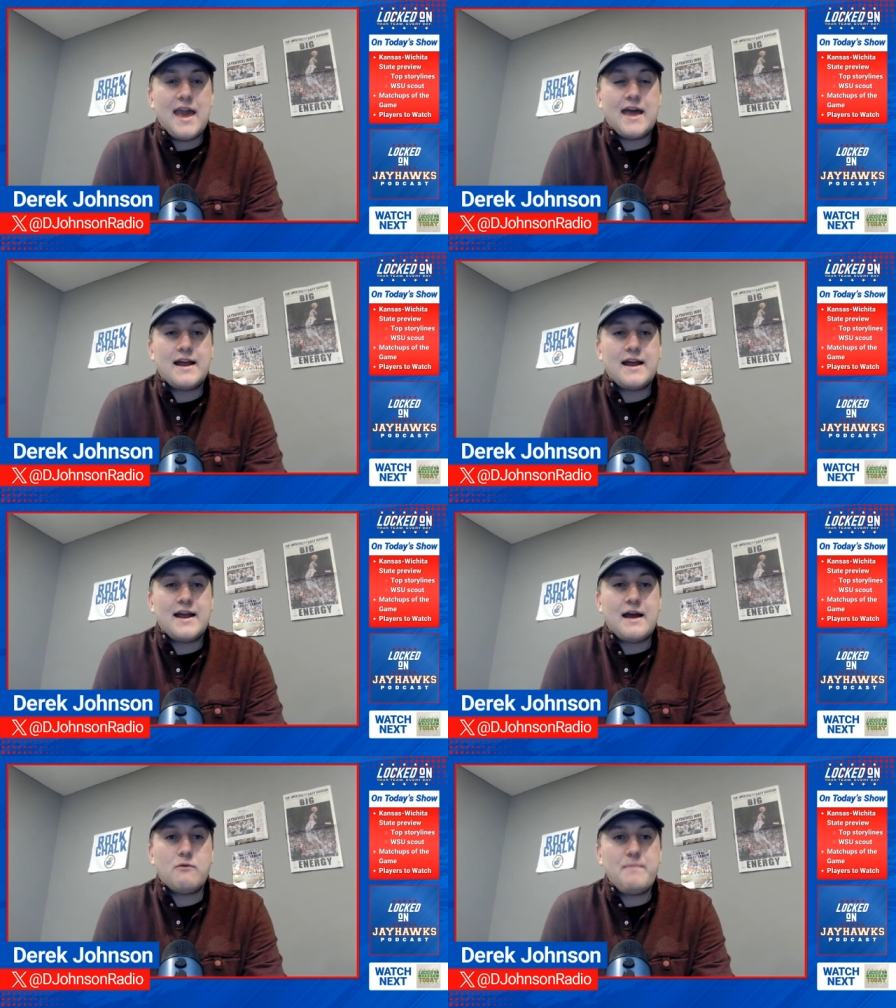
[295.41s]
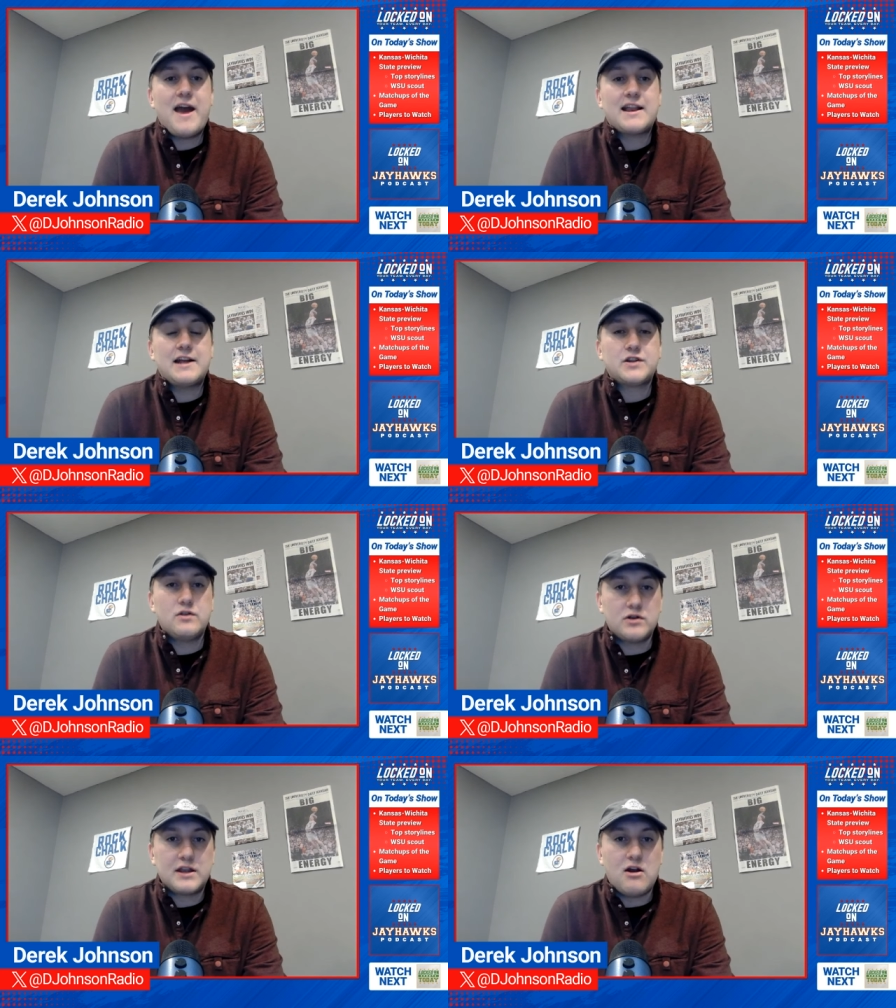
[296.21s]
And I went back and actually
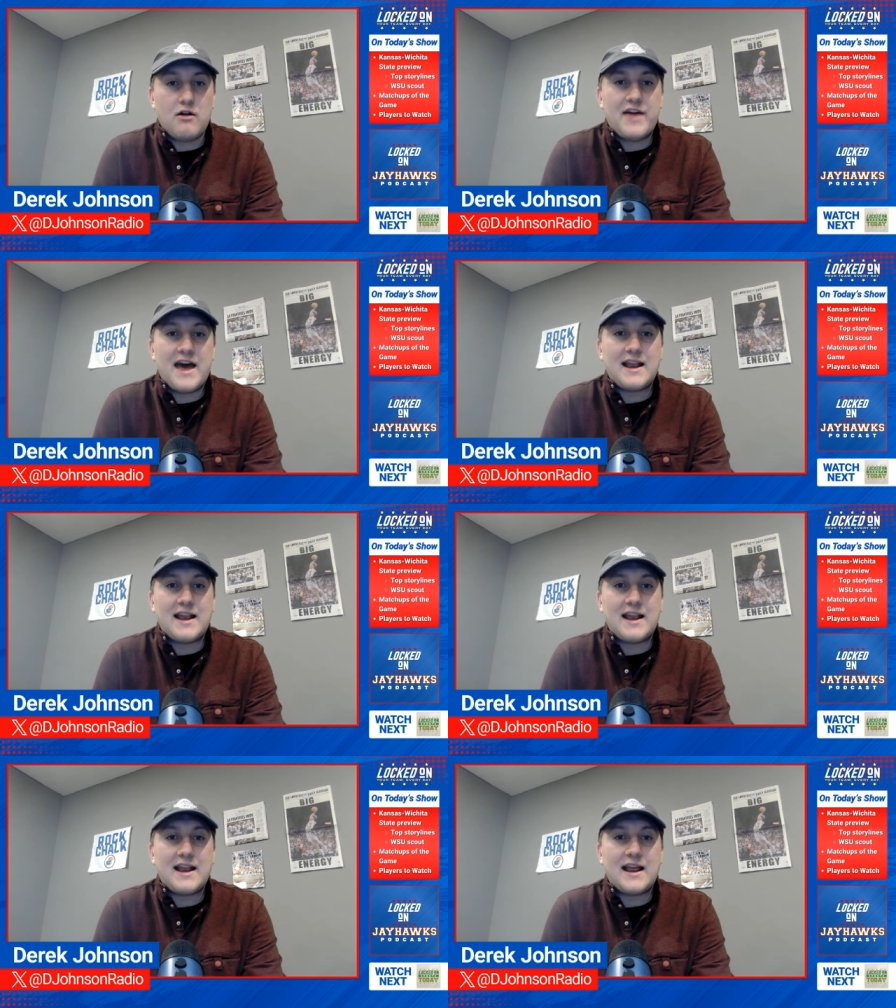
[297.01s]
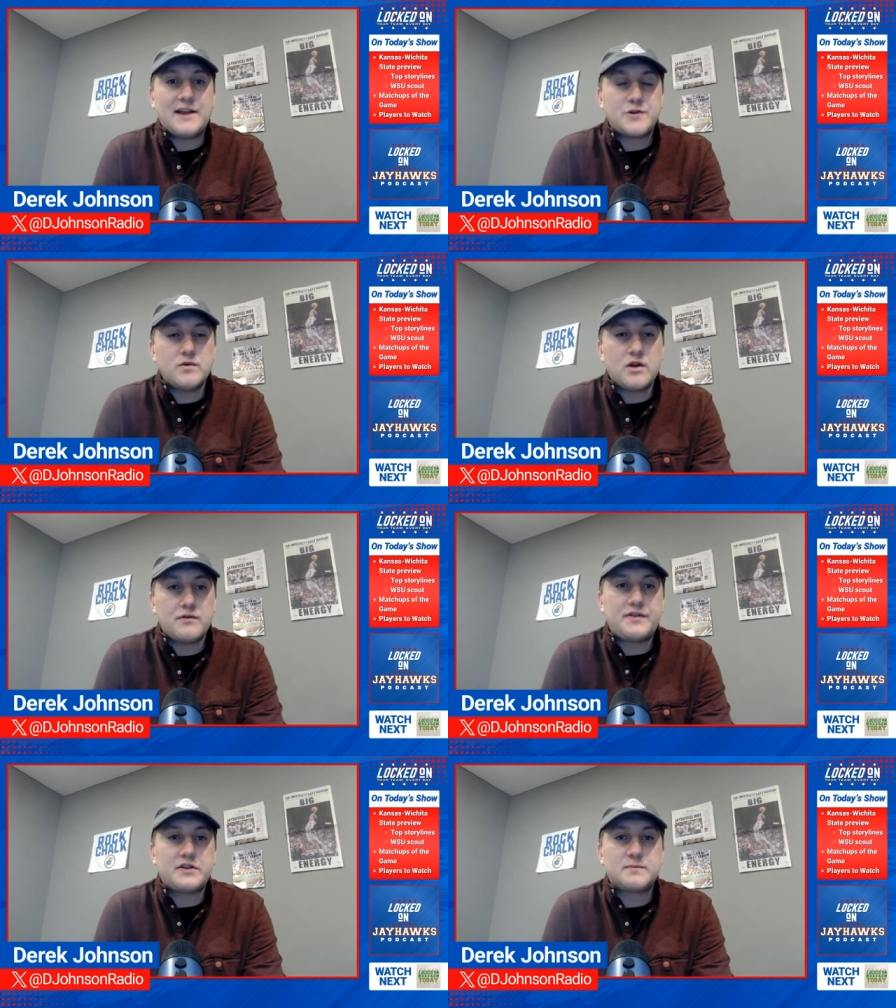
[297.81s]
looked at all that, and I don't know
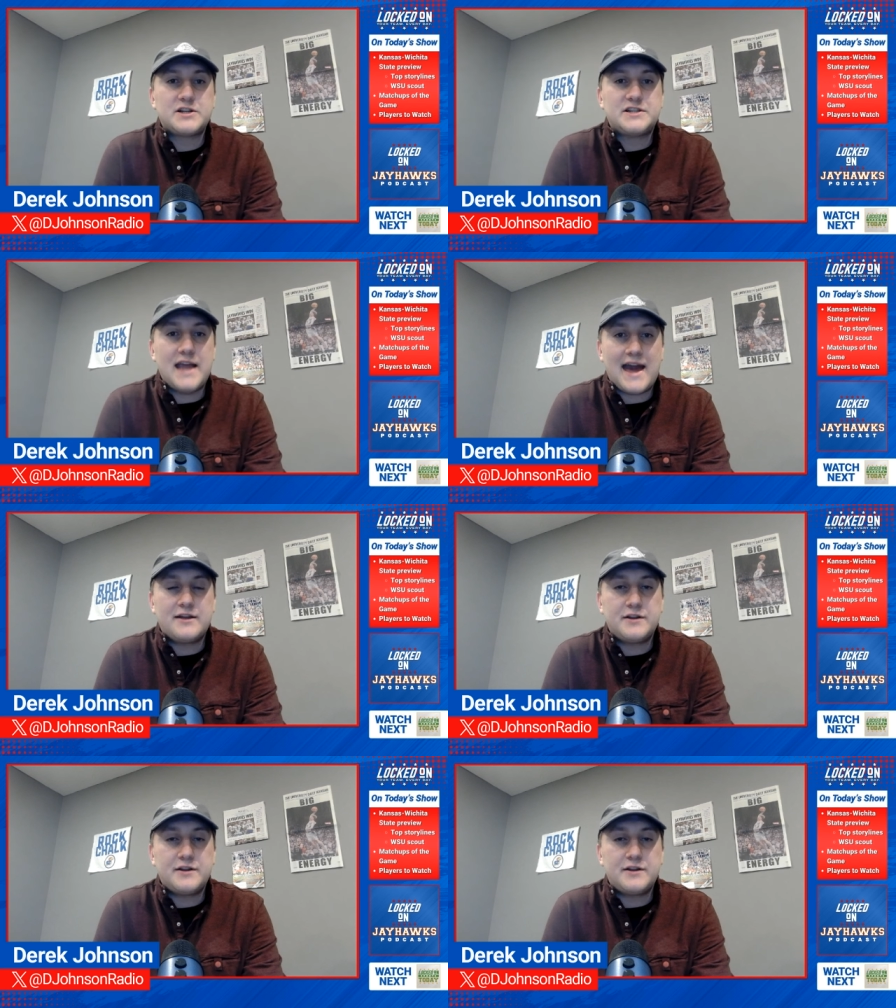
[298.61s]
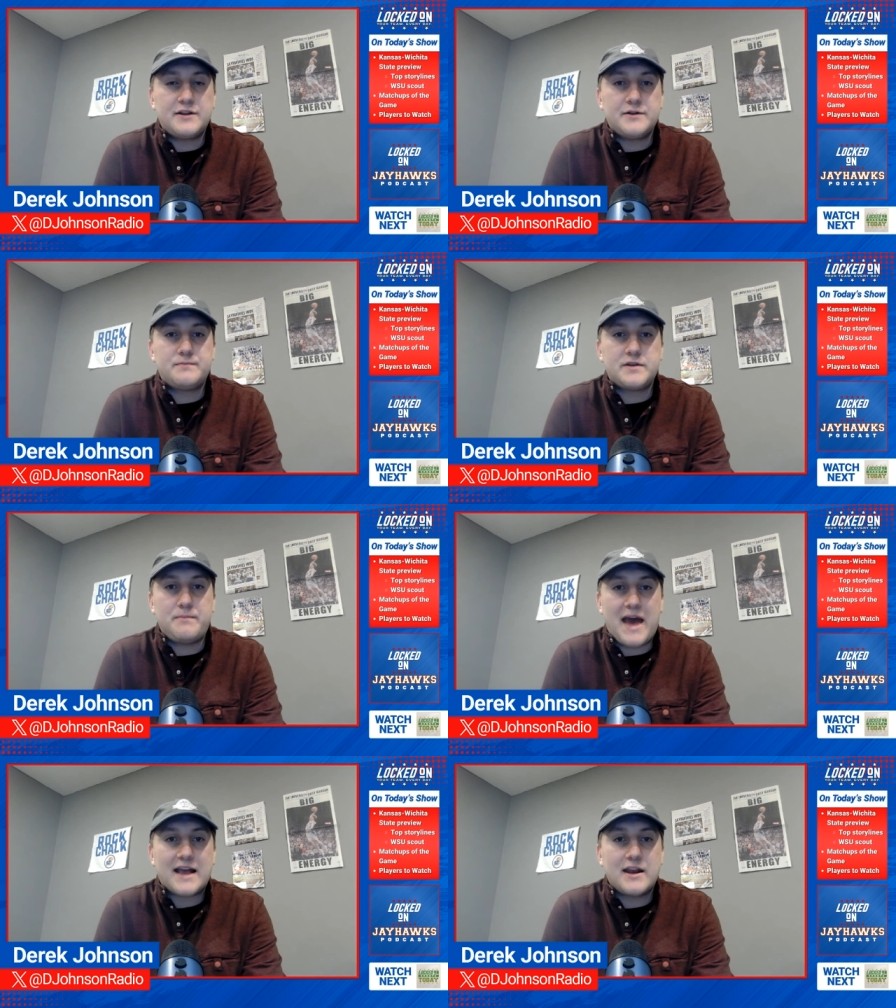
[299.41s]
that there's much data to, to
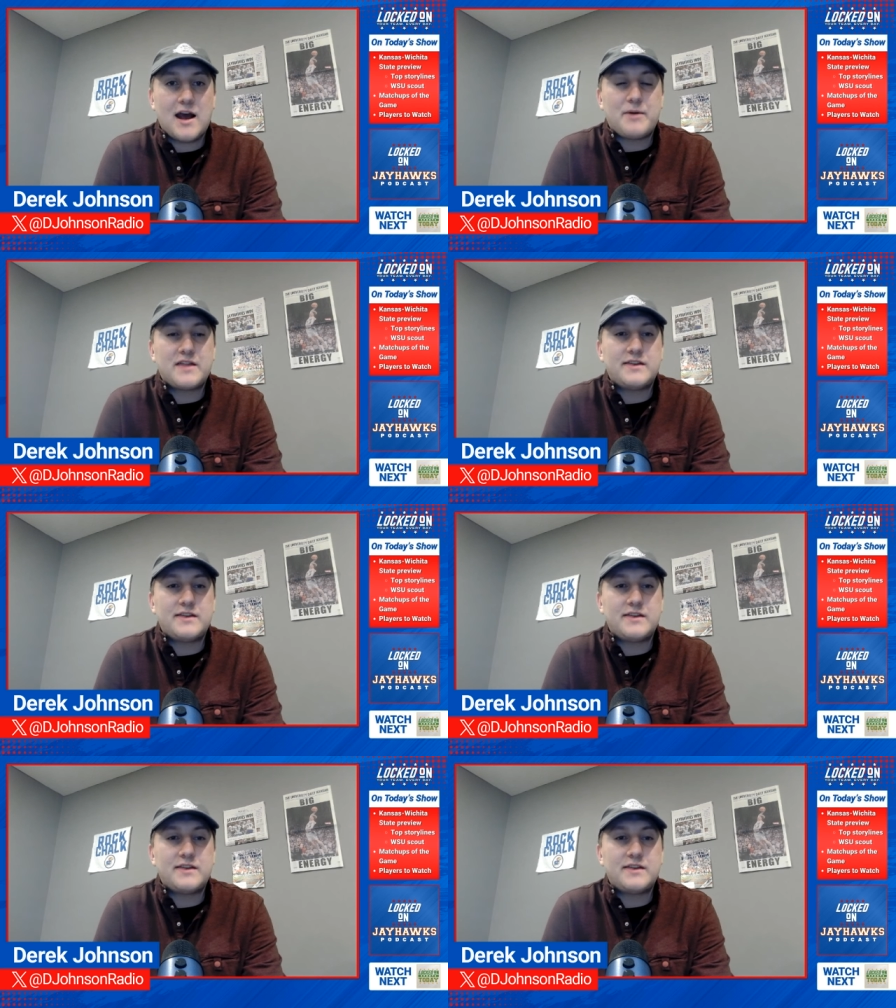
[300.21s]
back it up.